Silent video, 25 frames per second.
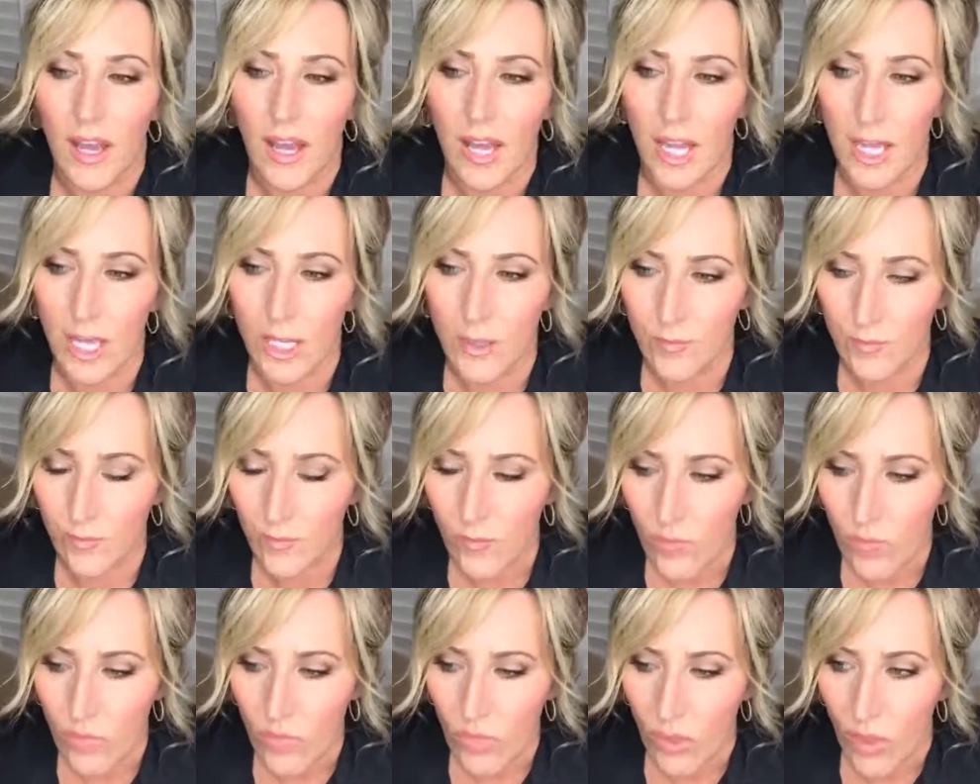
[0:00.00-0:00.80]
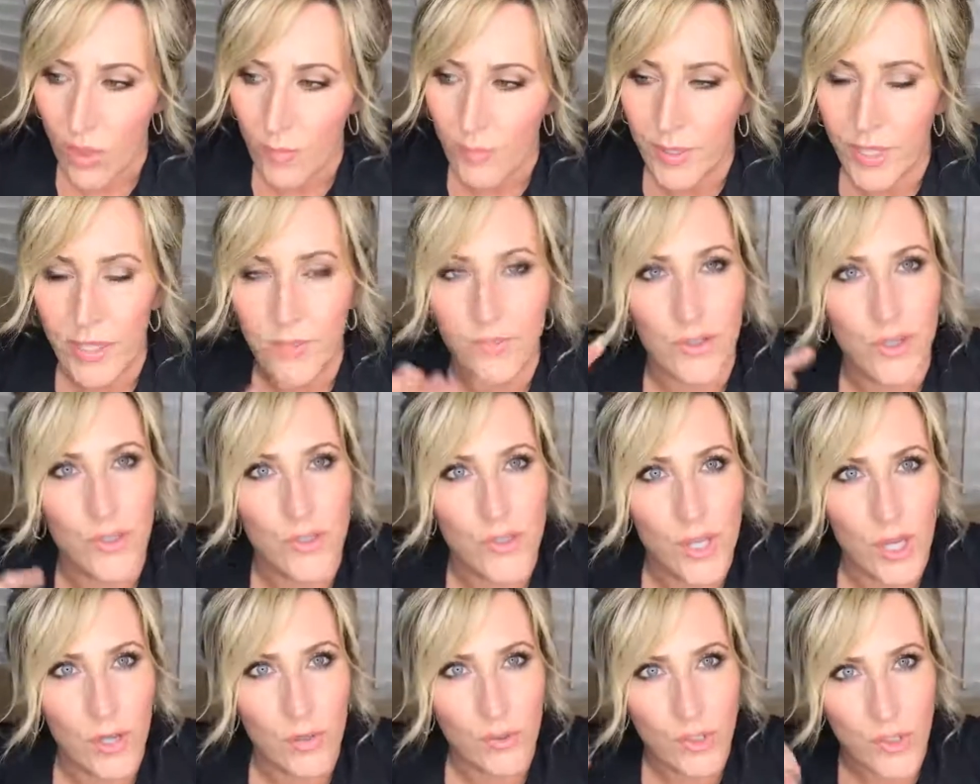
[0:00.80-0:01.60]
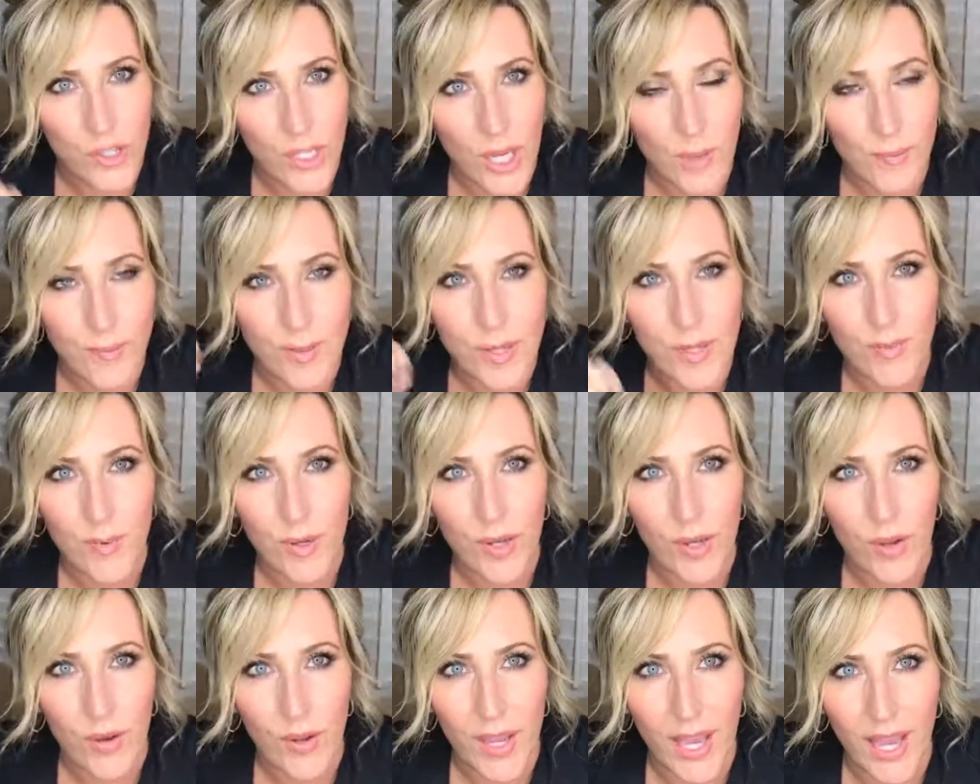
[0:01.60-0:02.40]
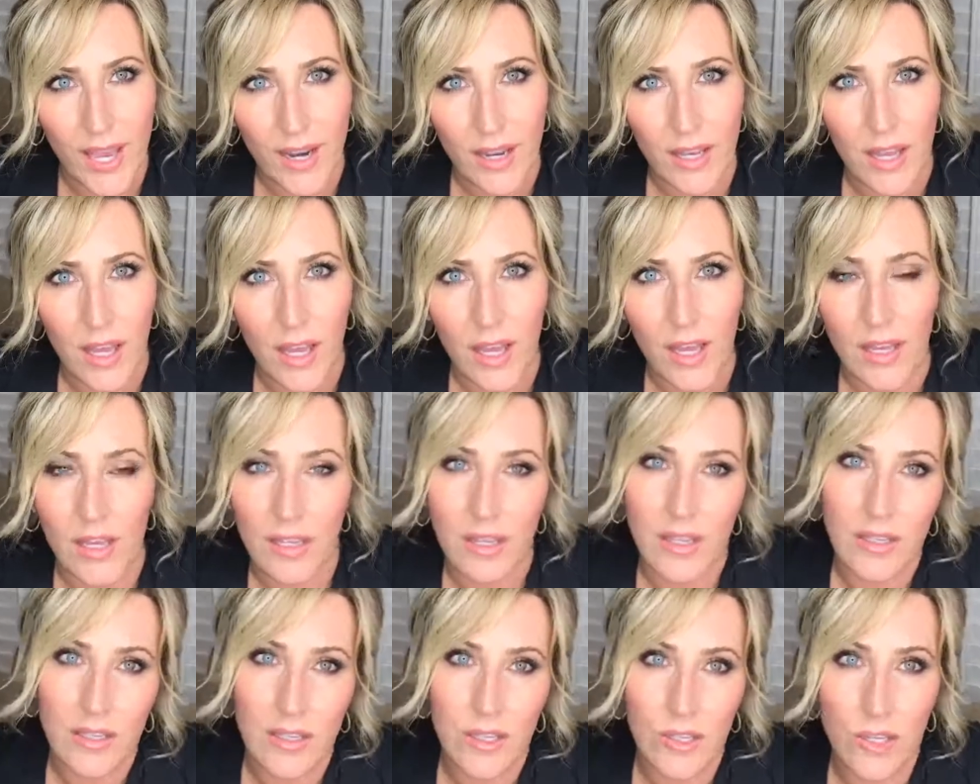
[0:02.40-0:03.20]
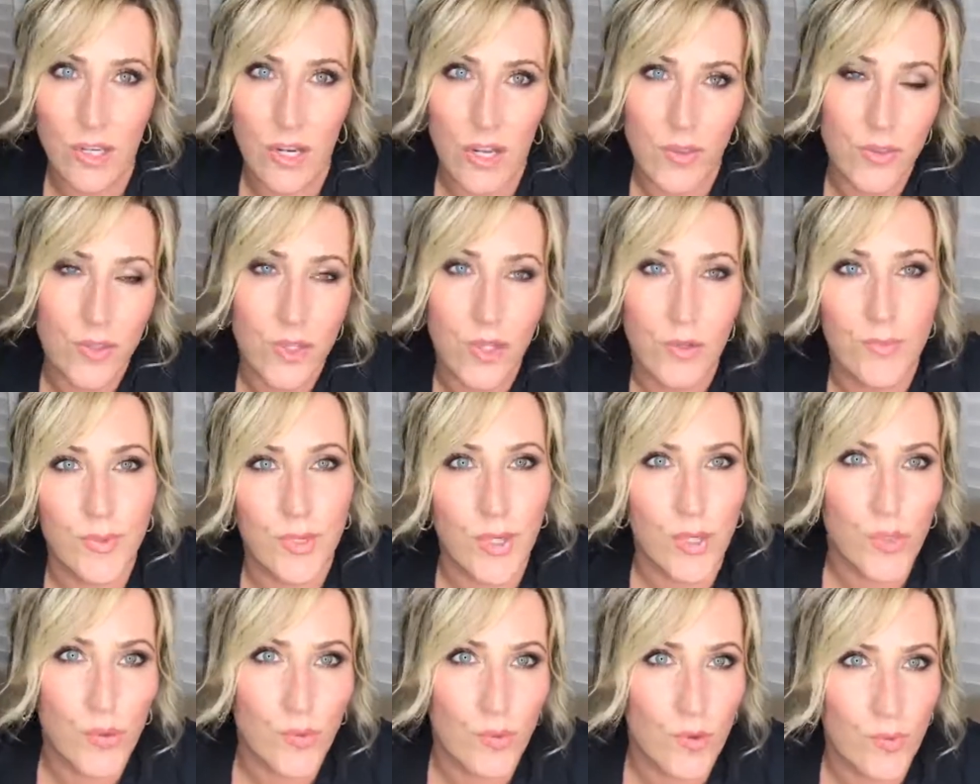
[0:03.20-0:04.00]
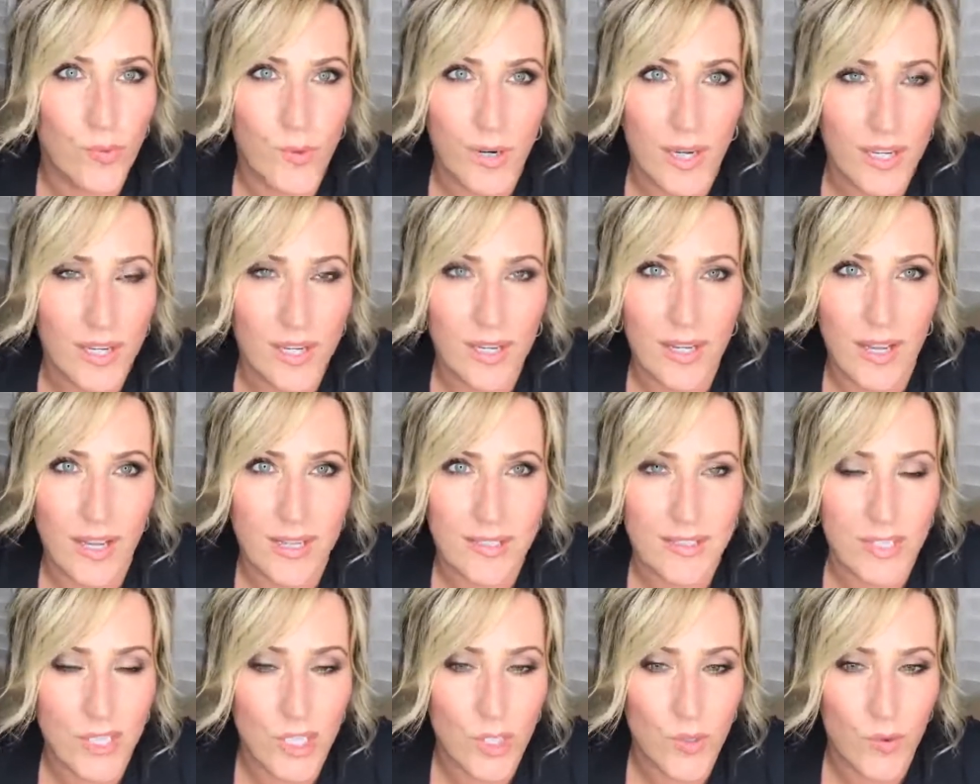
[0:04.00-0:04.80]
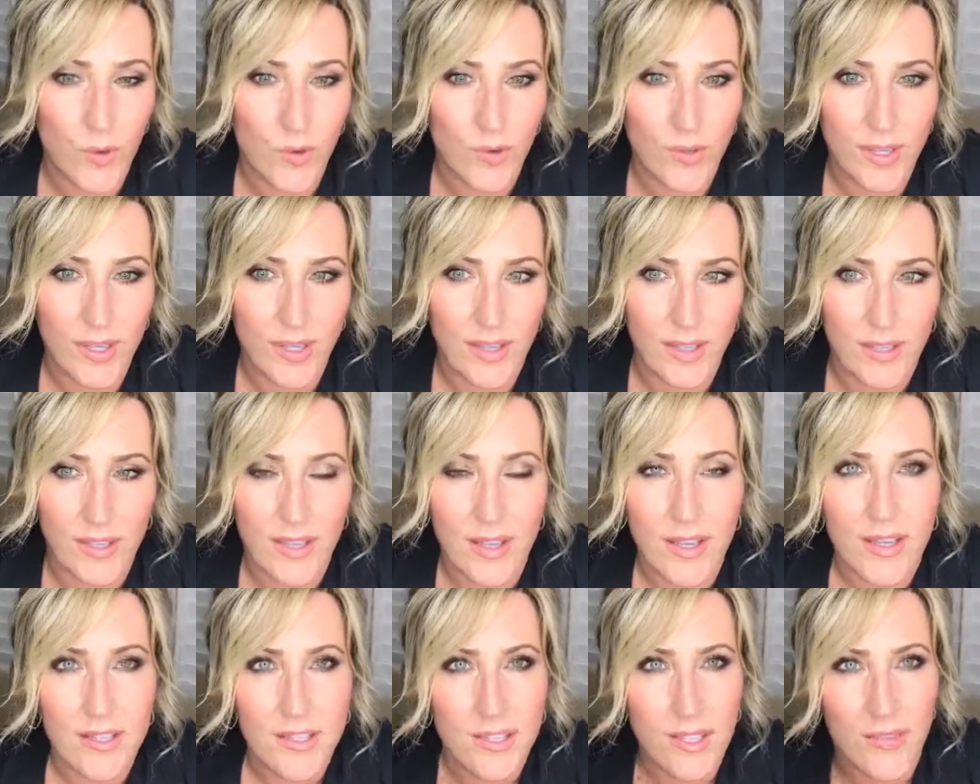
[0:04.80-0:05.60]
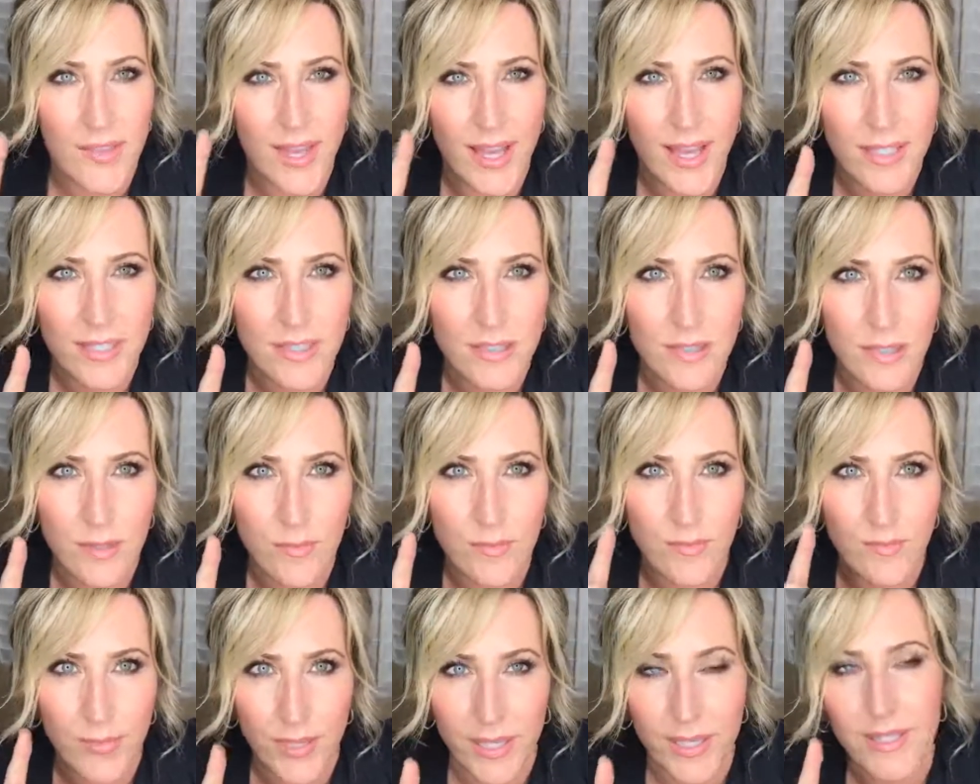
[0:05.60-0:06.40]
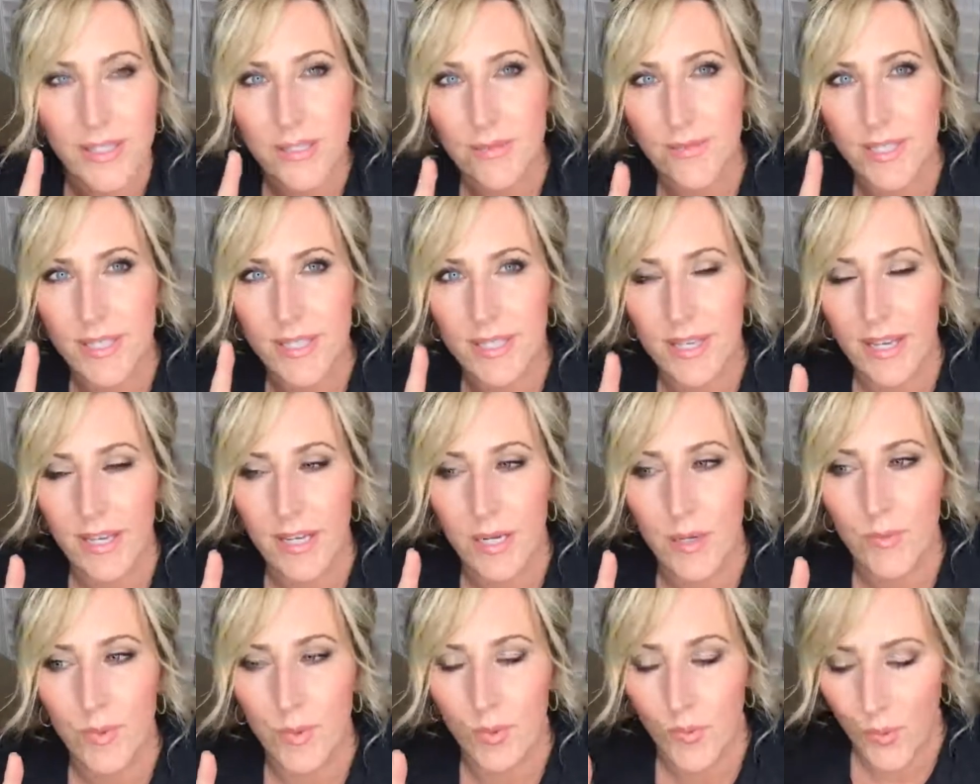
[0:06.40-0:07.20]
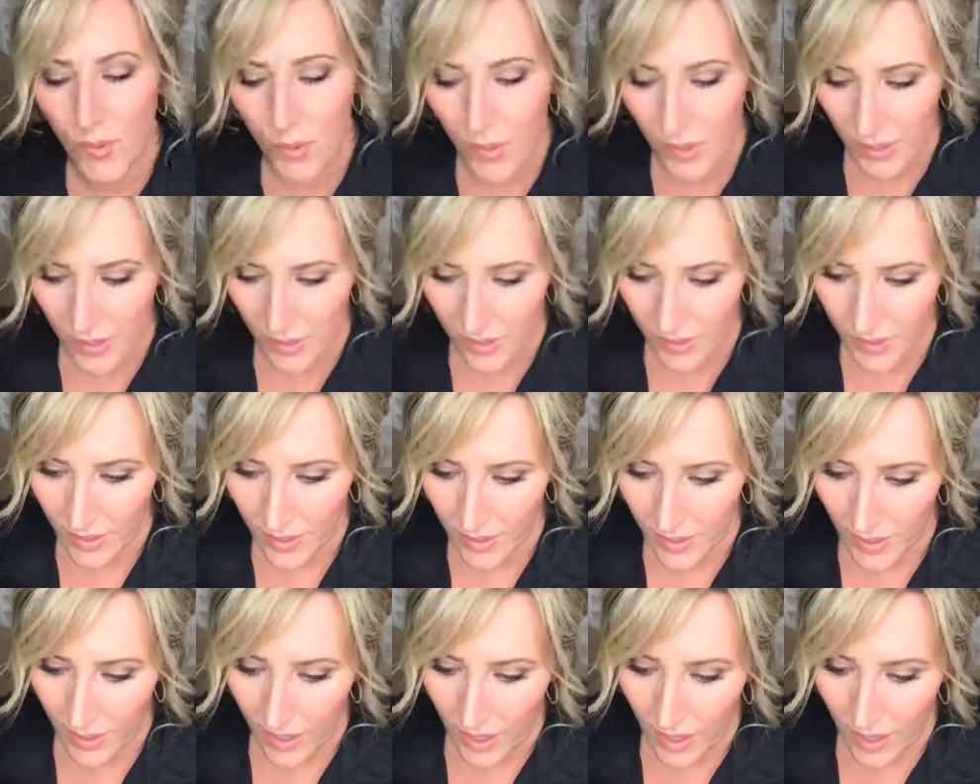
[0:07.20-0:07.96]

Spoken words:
But if you don't shop in the BOGO catalog, you know, the computer won't recognize it and you won't get it. So that's the biggest mistake, number one.